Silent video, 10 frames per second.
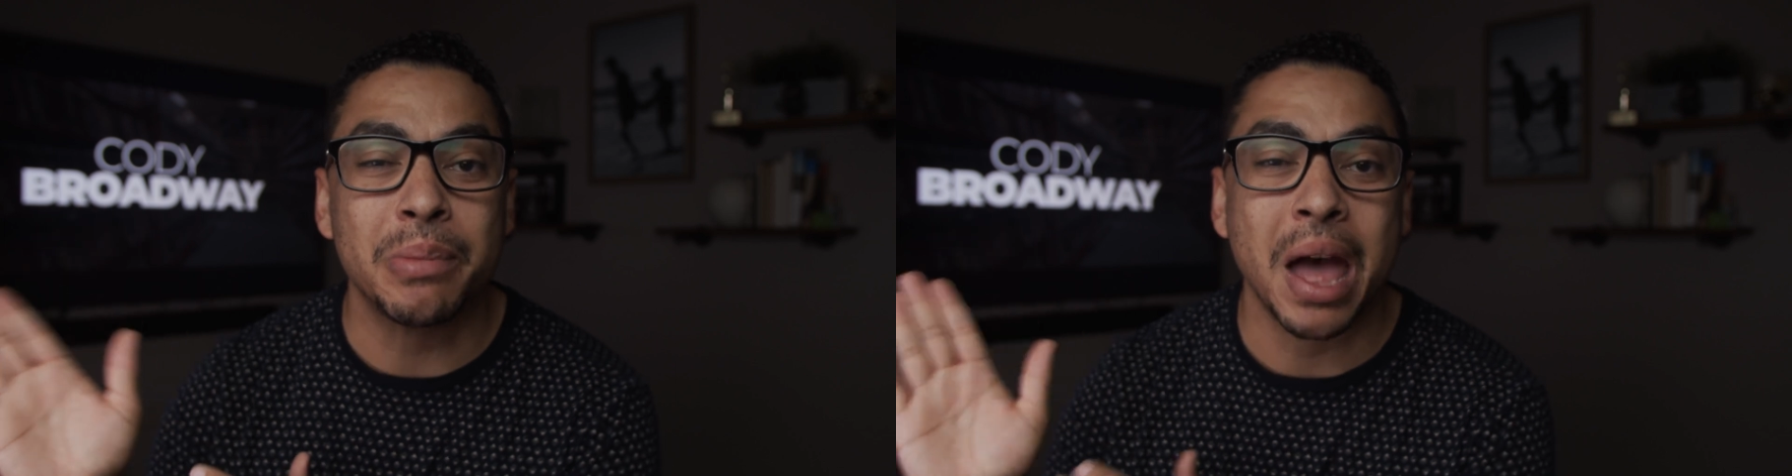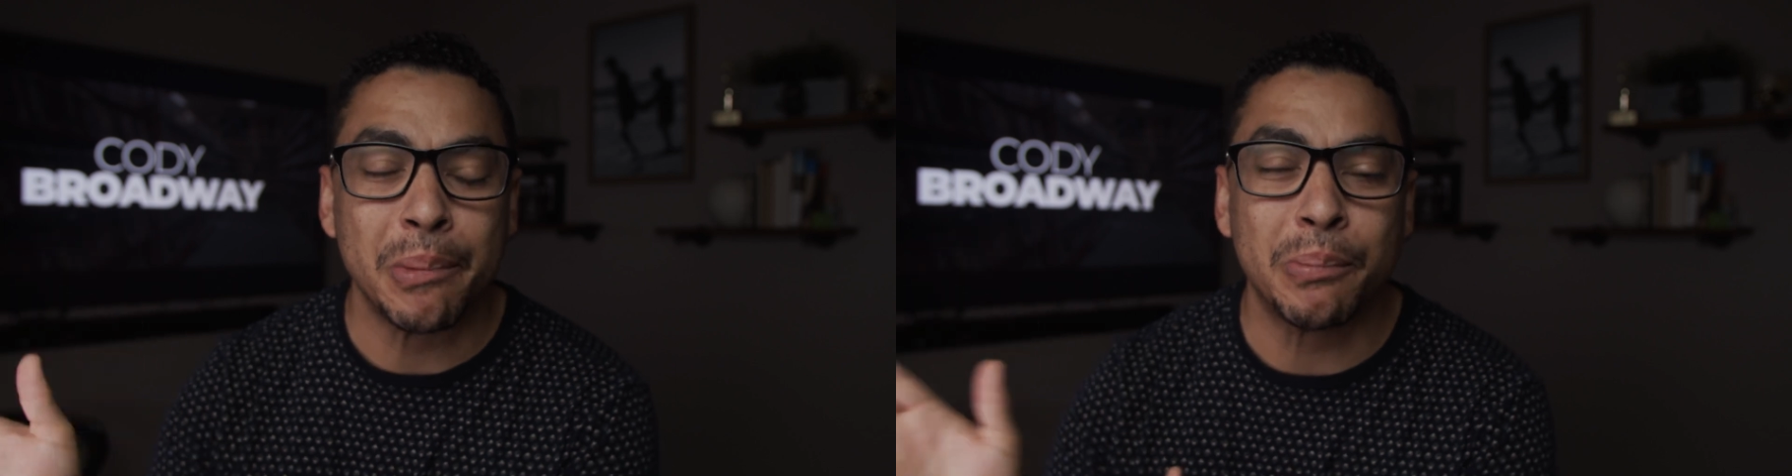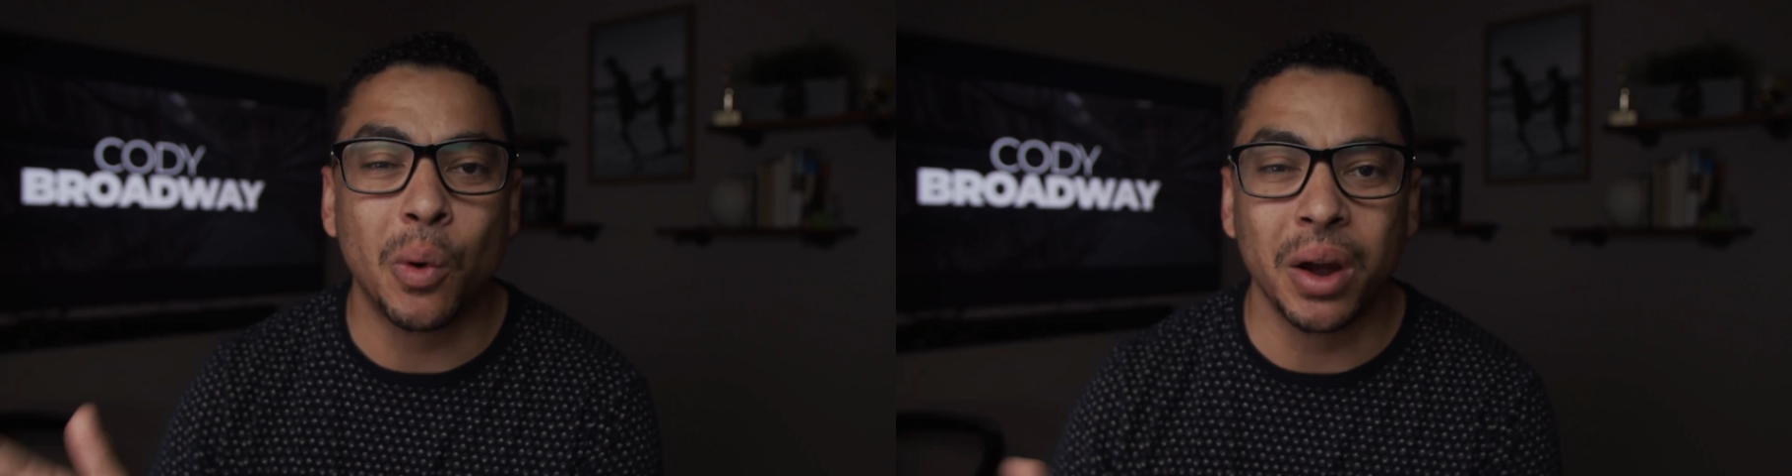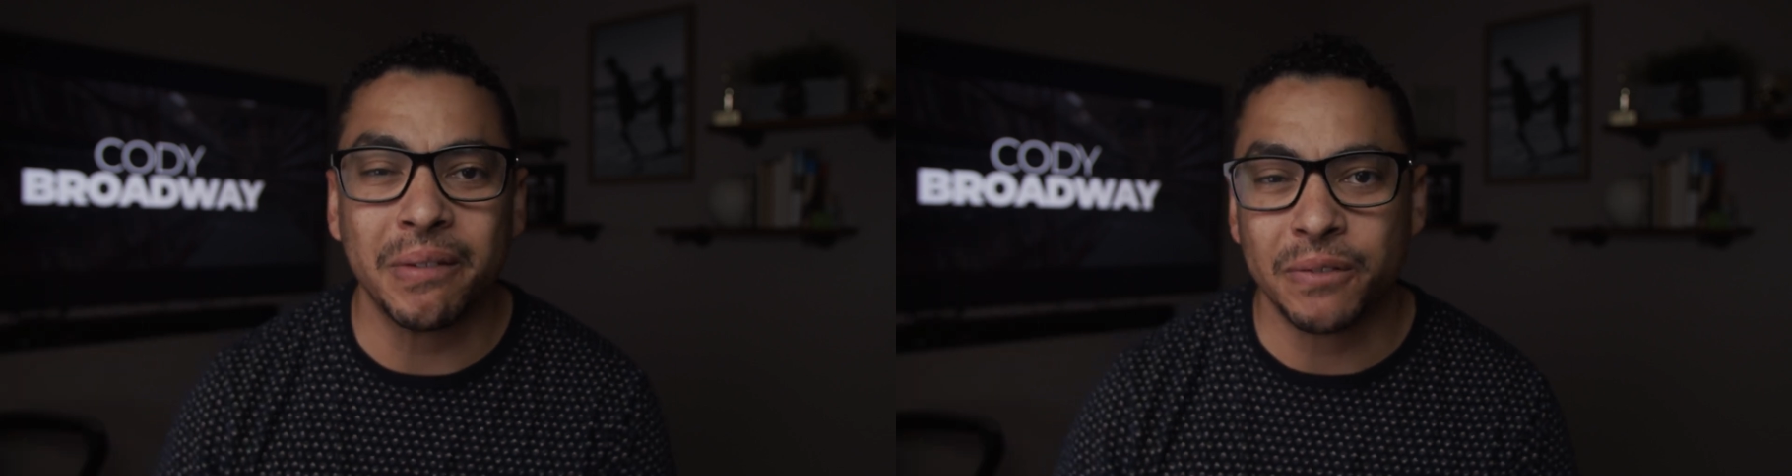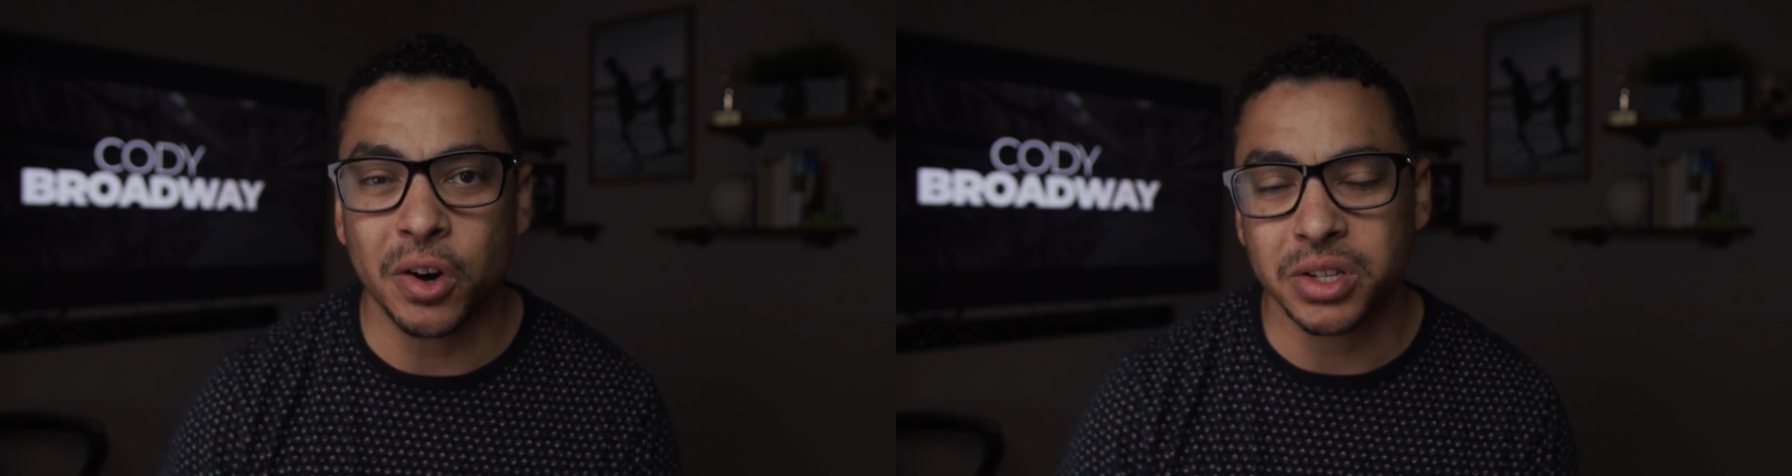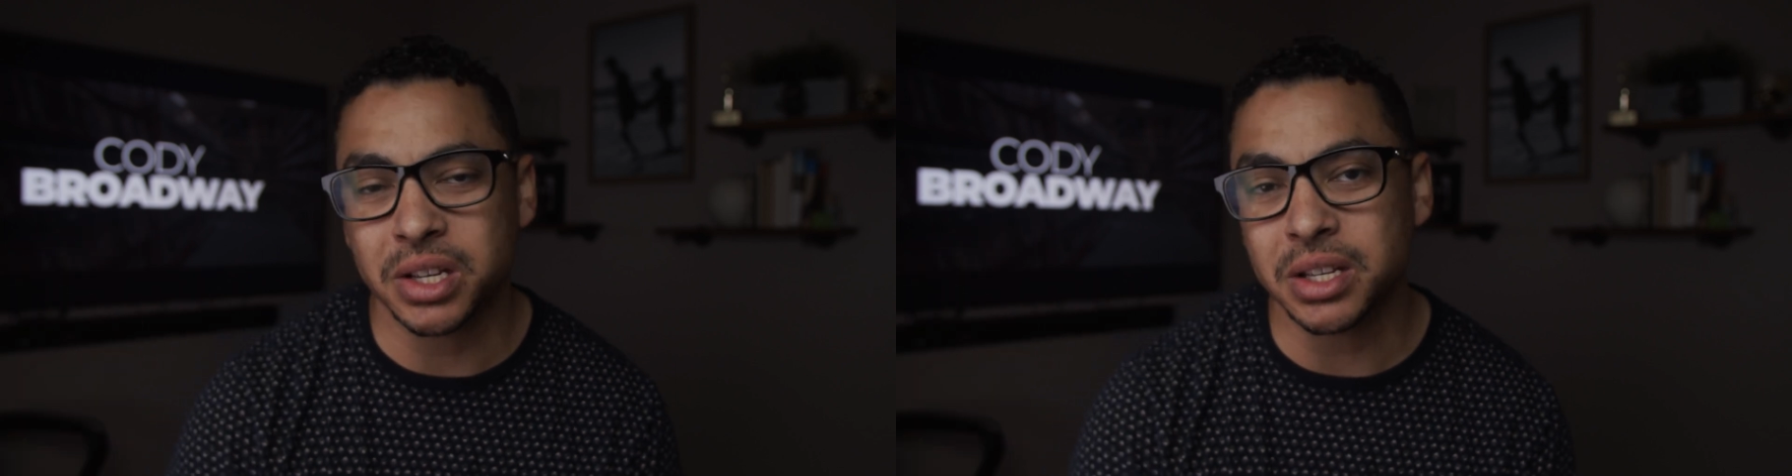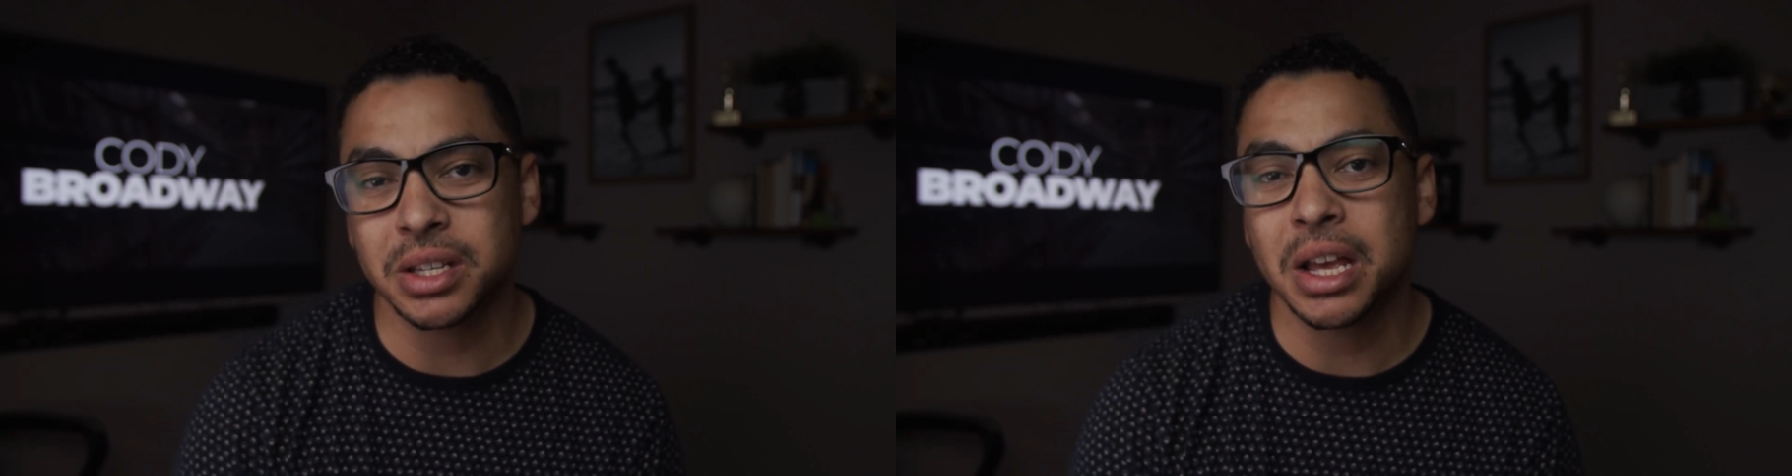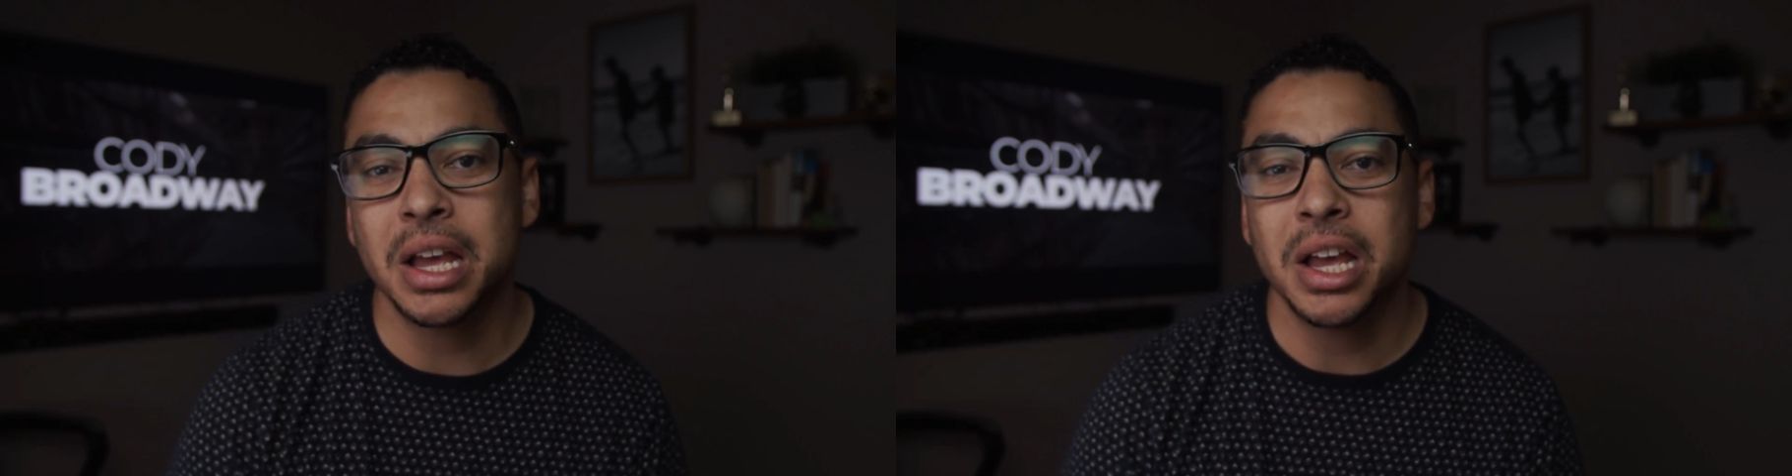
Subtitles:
that point versus